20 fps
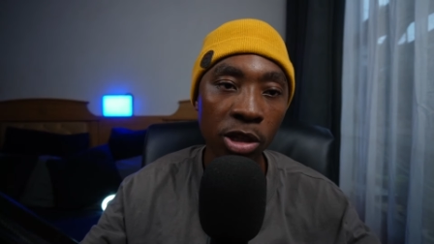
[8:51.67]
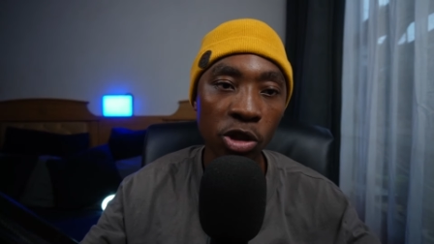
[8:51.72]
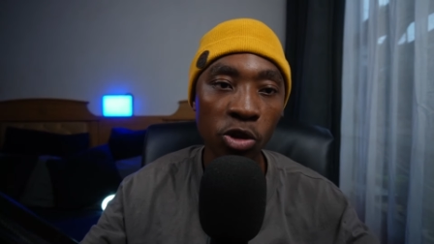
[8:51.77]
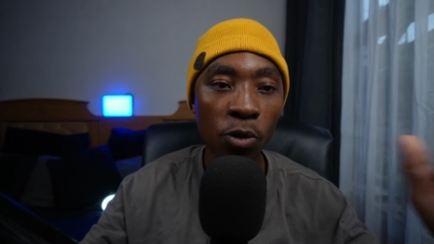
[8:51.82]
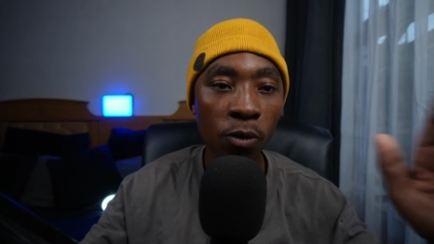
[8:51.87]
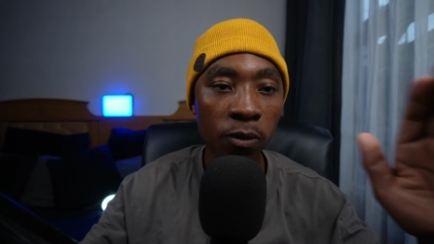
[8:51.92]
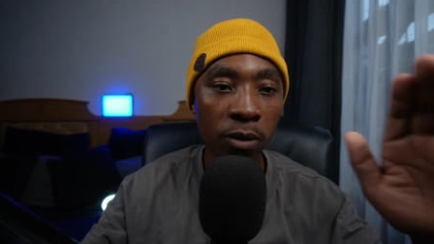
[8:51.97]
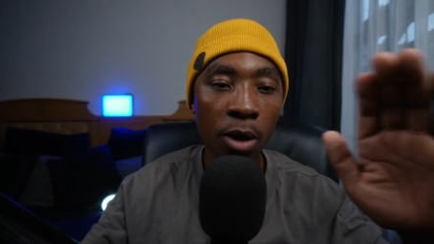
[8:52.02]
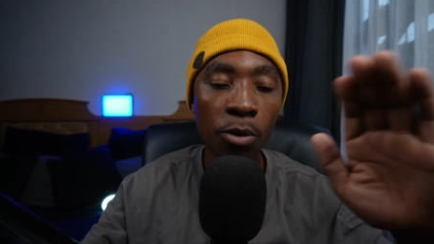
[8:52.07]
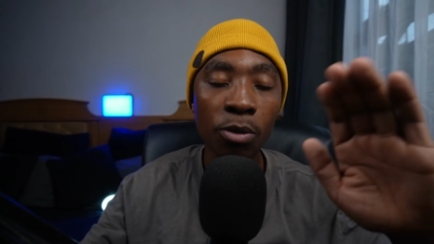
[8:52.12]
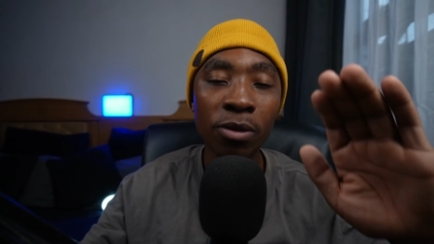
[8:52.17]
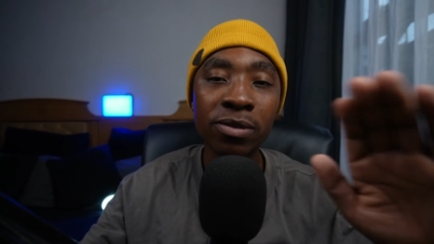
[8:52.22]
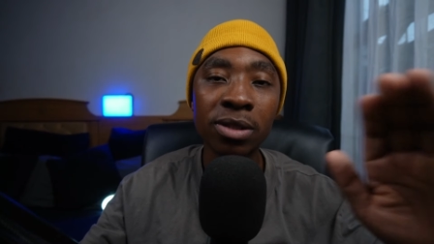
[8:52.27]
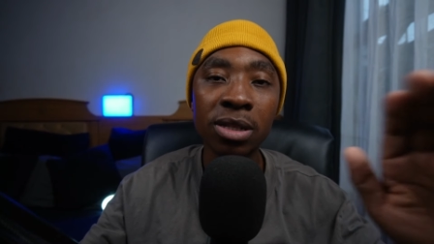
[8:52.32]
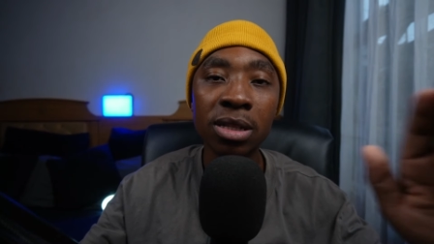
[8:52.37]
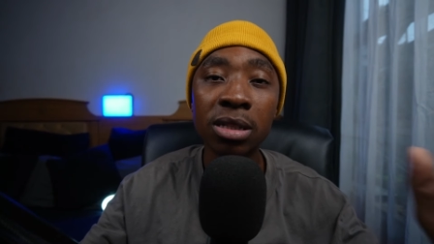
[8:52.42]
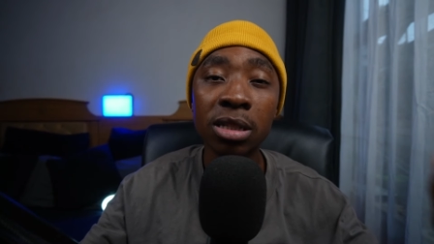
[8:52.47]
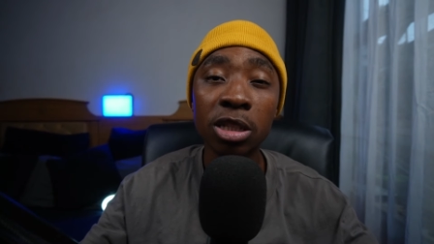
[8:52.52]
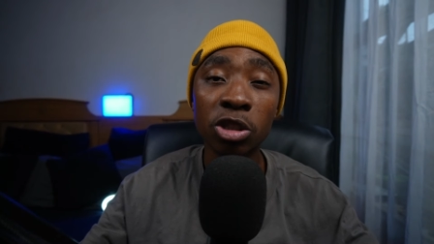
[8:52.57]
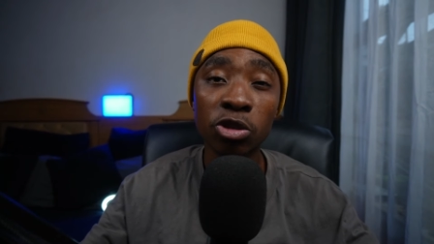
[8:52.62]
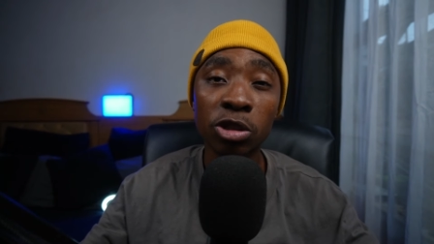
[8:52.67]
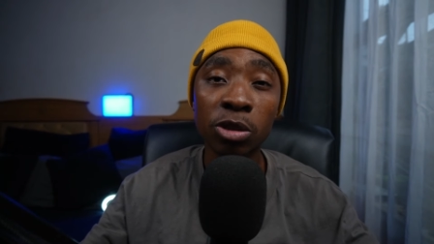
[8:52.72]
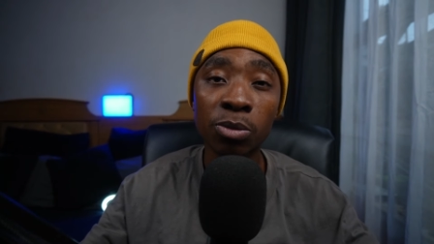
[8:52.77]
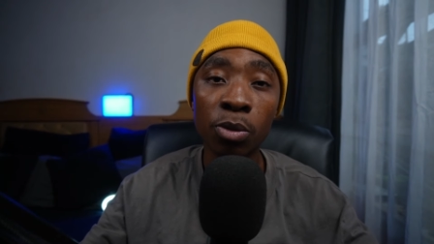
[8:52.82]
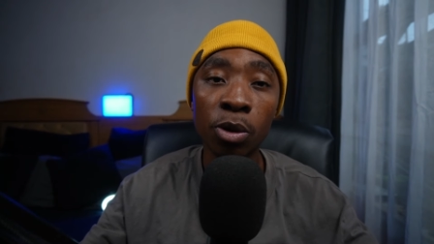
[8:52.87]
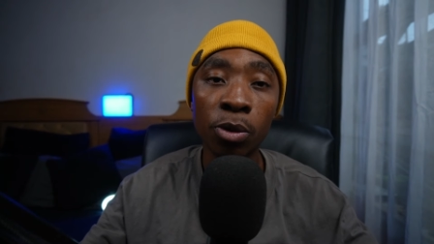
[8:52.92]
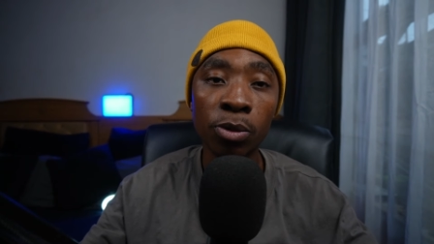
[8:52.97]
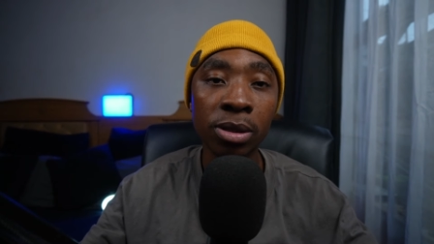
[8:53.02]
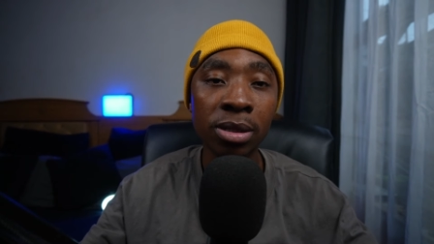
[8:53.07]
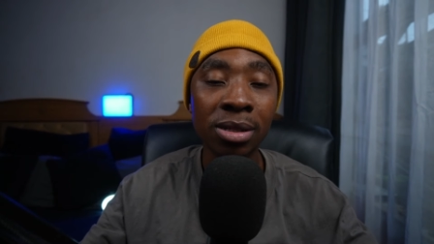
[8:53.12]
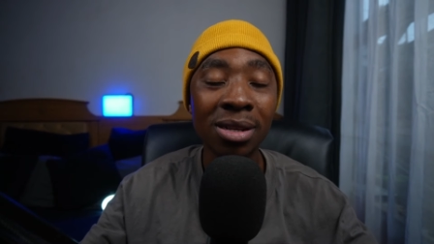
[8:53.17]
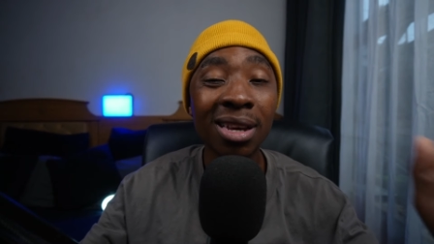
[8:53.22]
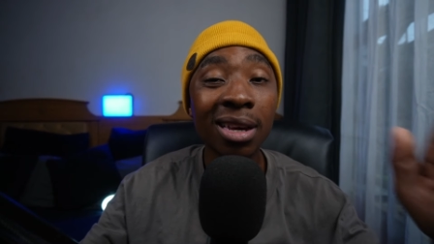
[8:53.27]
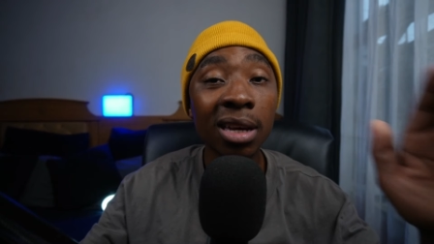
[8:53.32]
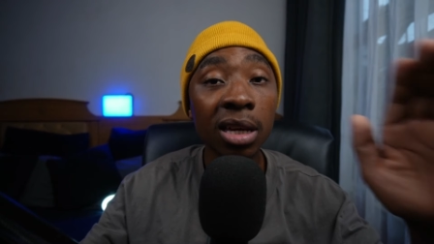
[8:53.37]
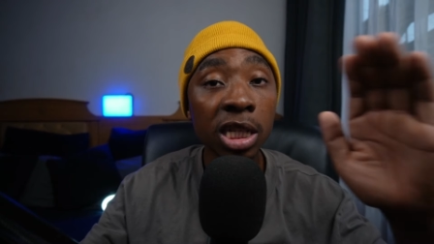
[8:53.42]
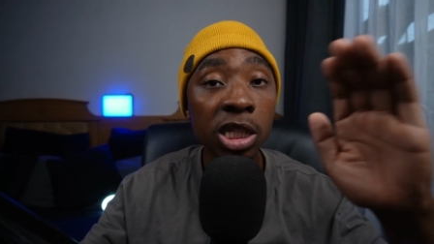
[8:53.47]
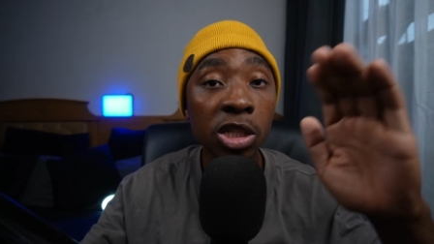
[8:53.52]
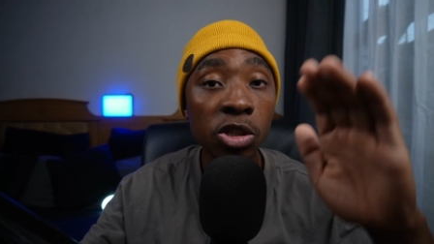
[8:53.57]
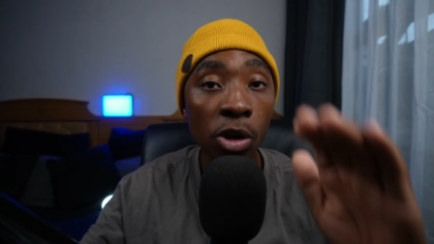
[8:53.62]
So far, we've seen Teshuk Morris
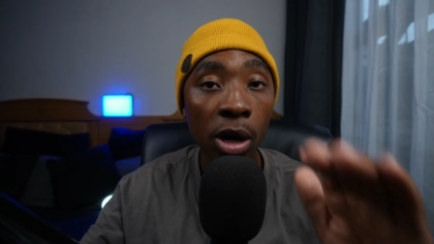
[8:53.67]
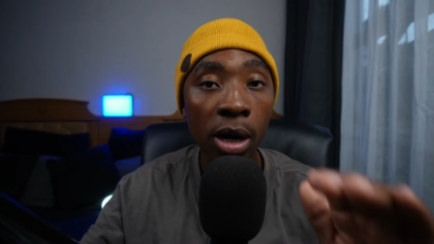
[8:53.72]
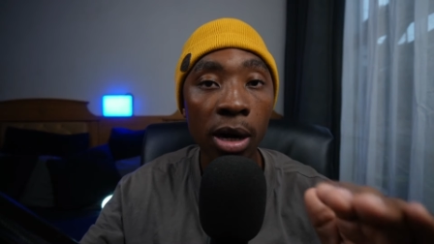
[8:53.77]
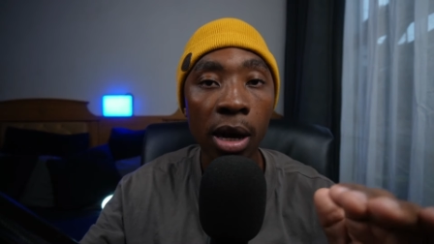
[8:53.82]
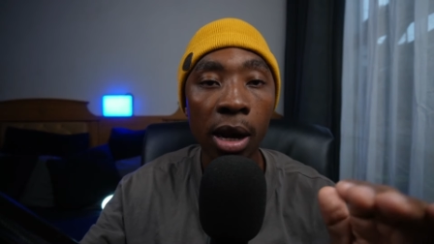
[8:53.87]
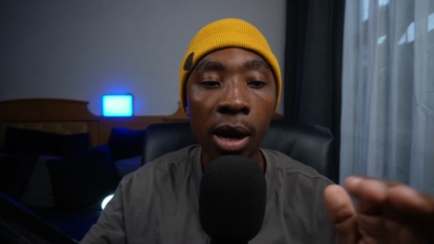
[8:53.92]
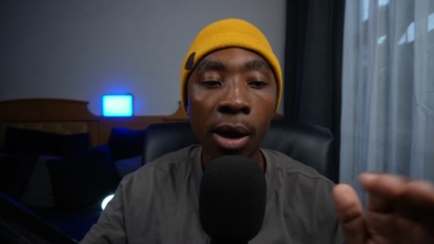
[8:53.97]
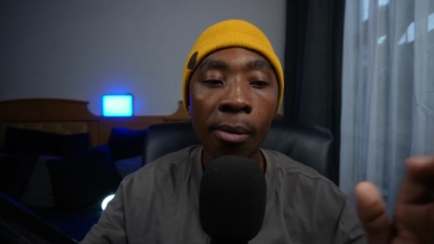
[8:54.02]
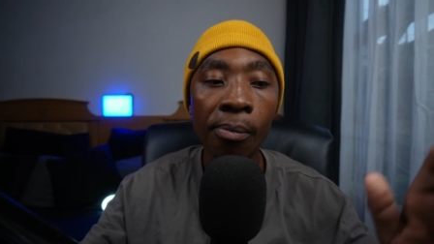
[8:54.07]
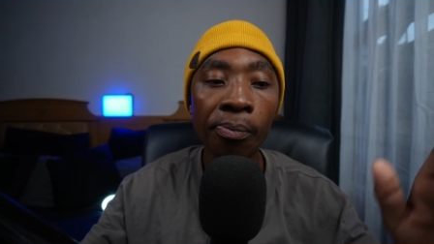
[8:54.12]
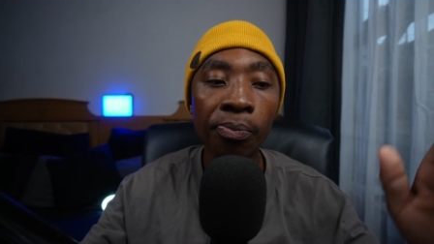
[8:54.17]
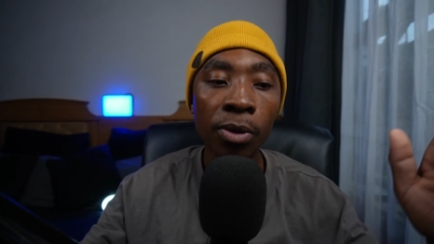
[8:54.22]
struggling.